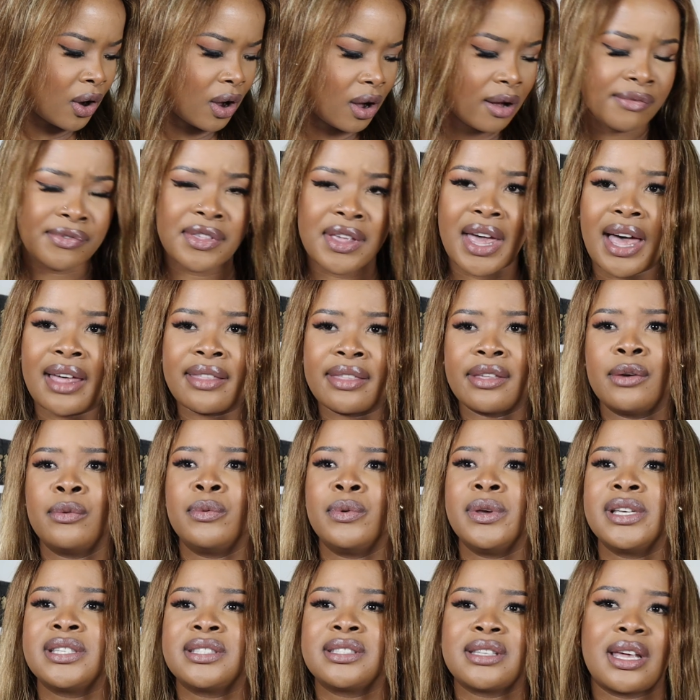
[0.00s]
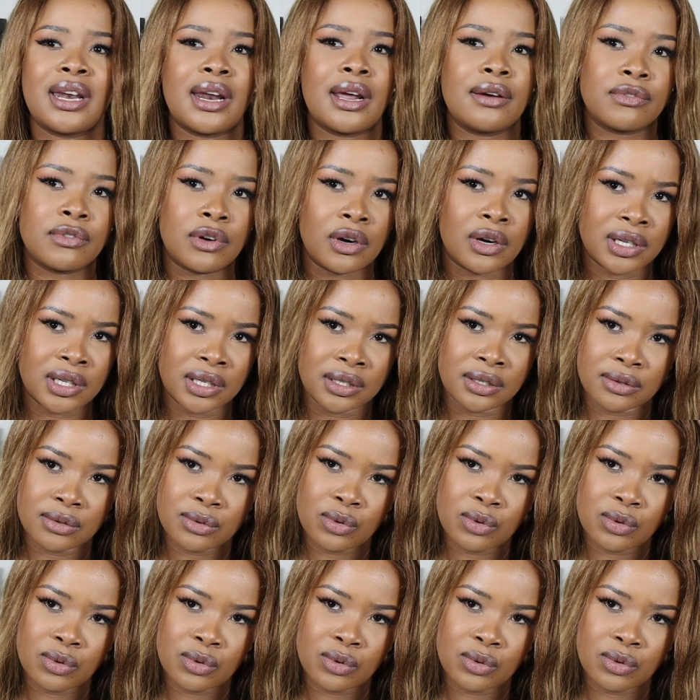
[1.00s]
of the other wigs that I've gotten,